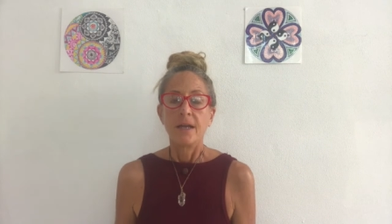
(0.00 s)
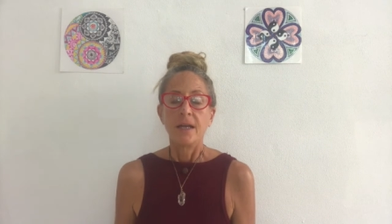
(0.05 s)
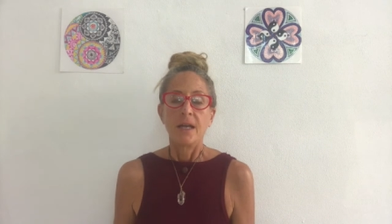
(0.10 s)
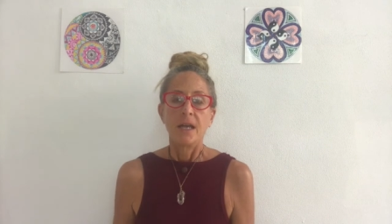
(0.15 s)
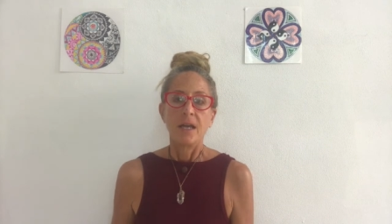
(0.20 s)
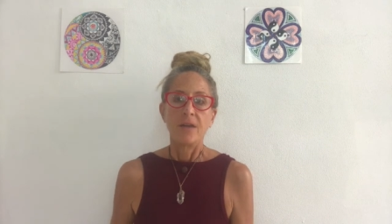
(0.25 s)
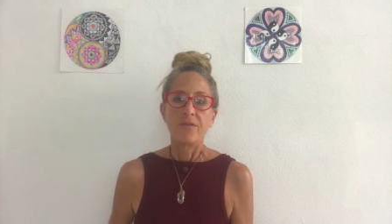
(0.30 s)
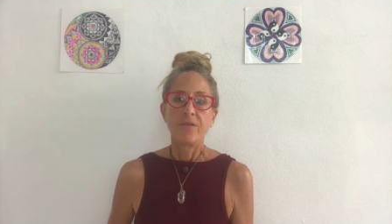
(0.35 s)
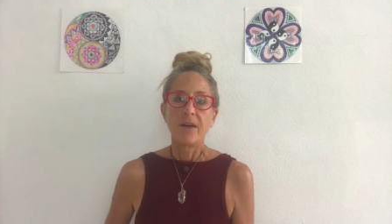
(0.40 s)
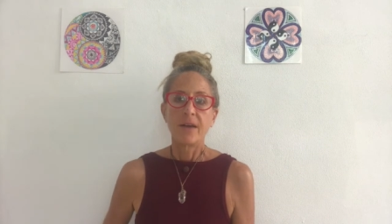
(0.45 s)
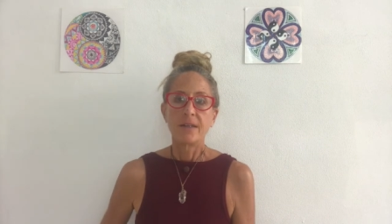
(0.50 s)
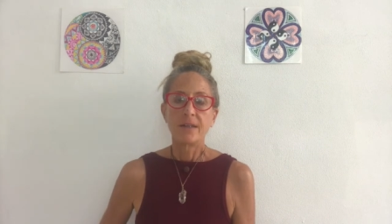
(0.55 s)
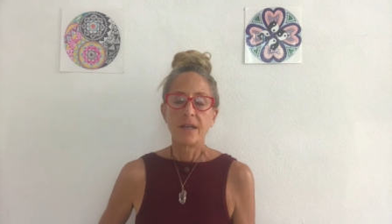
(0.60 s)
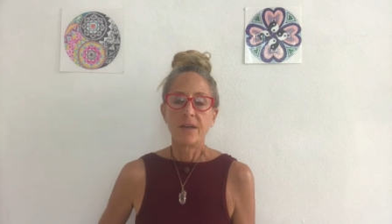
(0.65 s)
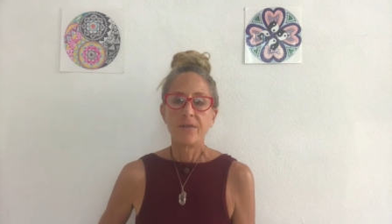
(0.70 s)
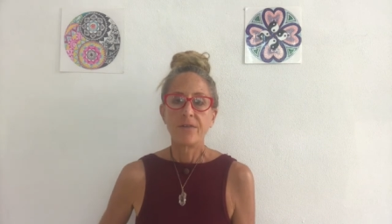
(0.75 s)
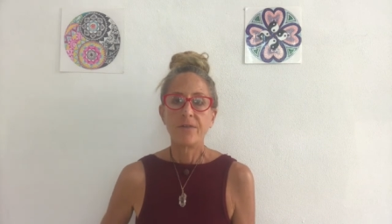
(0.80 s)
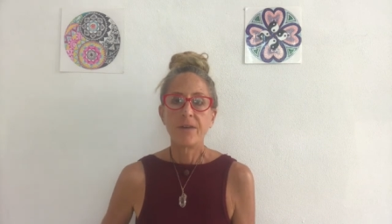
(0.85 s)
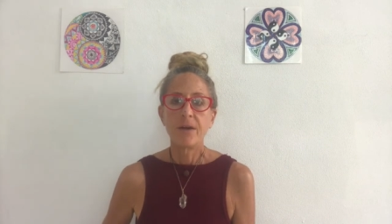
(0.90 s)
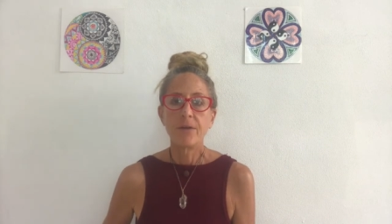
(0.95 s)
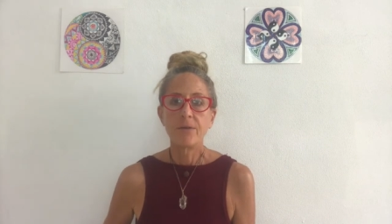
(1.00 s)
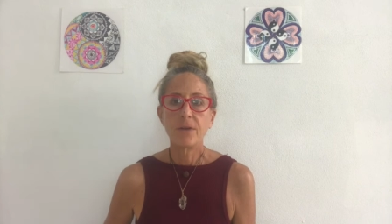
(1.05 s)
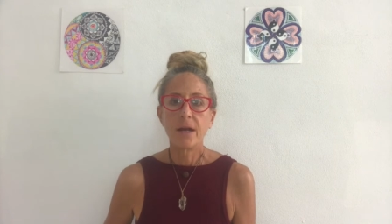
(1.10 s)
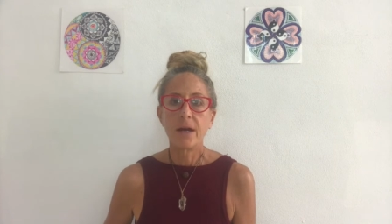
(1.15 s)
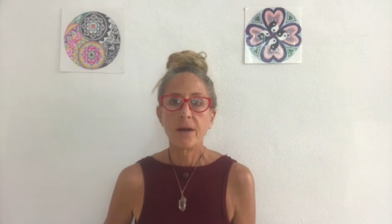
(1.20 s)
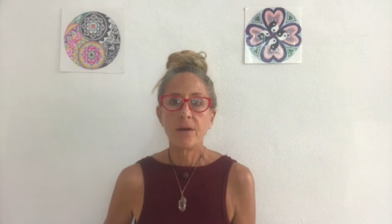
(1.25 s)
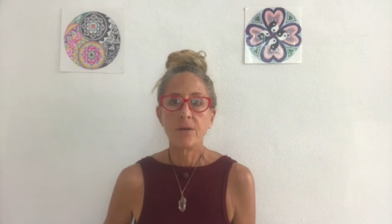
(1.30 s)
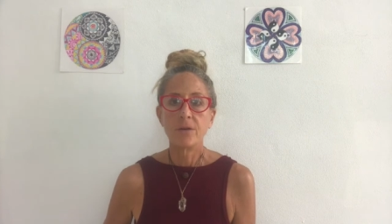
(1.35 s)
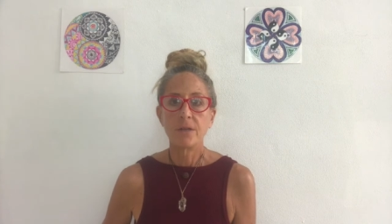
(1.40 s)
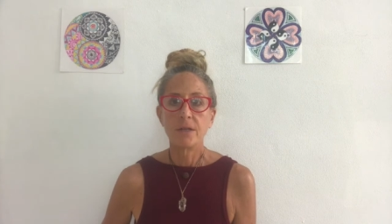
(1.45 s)
In fact, they found
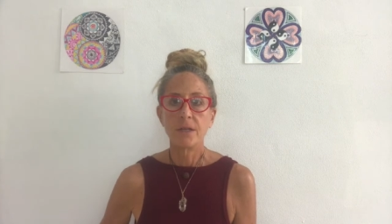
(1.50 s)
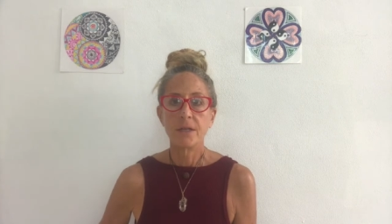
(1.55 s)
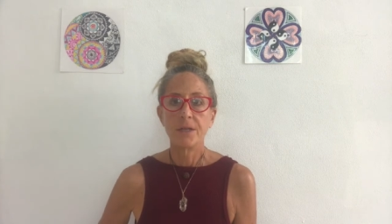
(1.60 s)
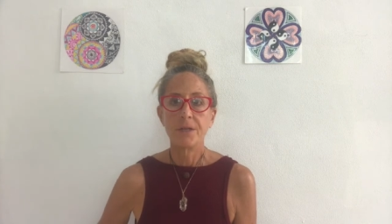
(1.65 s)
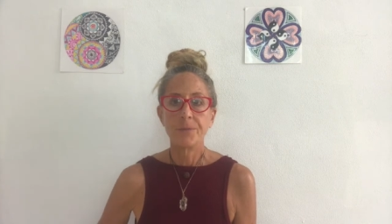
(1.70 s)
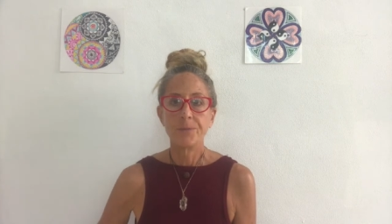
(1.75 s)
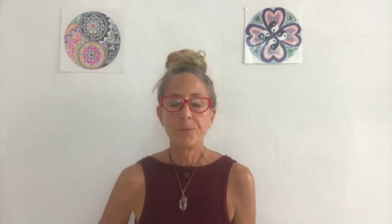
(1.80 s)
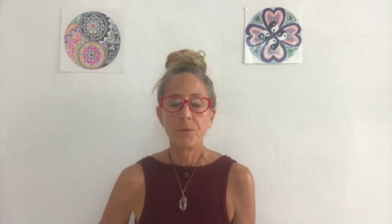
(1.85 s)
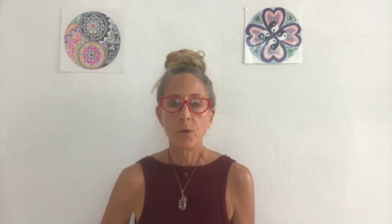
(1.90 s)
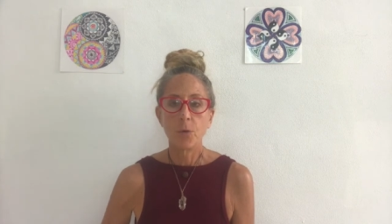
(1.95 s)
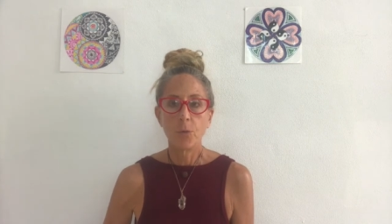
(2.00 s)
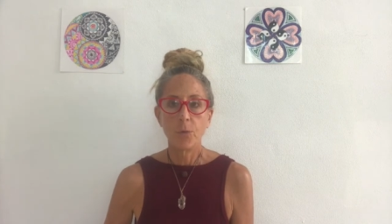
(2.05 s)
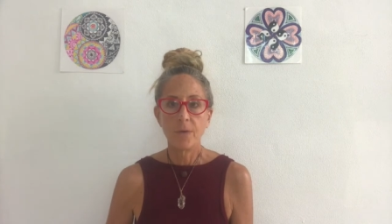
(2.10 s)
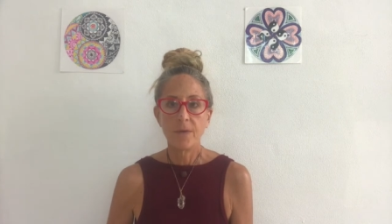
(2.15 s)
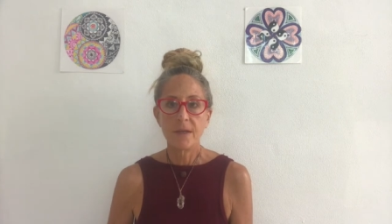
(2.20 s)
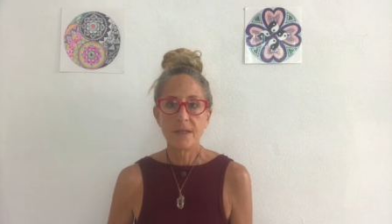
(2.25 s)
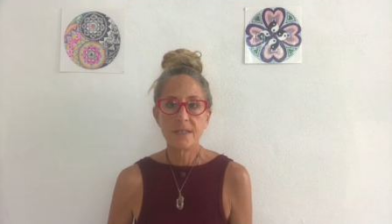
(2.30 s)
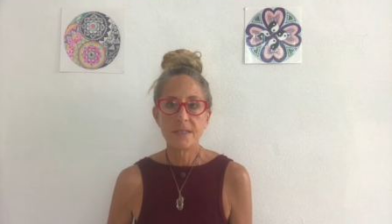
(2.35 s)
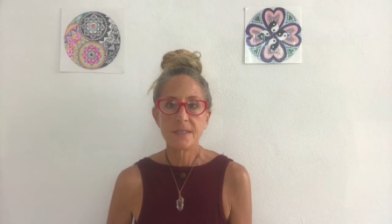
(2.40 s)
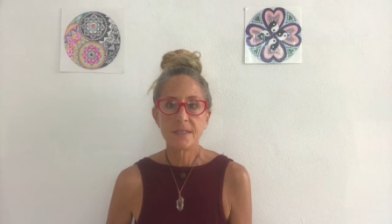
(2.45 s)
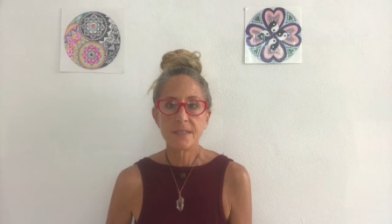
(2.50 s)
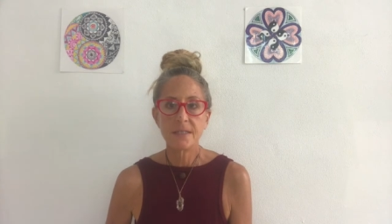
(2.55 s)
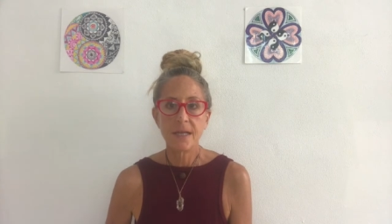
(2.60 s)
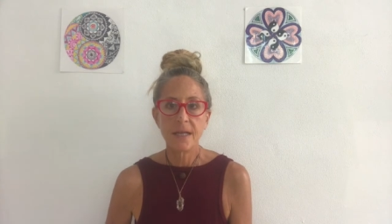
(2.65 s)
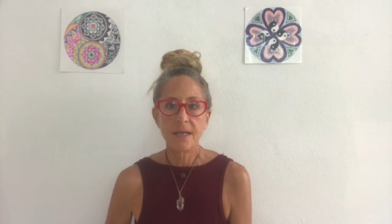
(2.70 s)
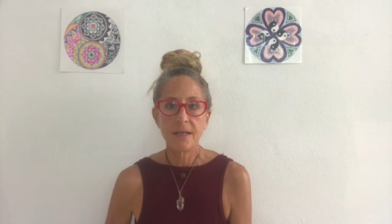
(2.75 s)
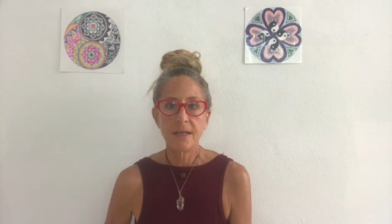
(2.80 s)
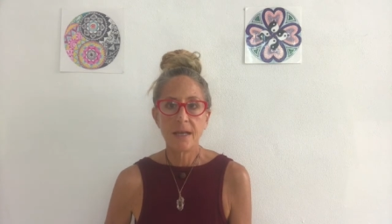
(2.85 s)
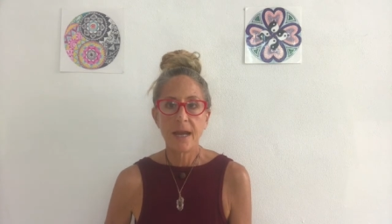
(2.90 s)
out um, when they sent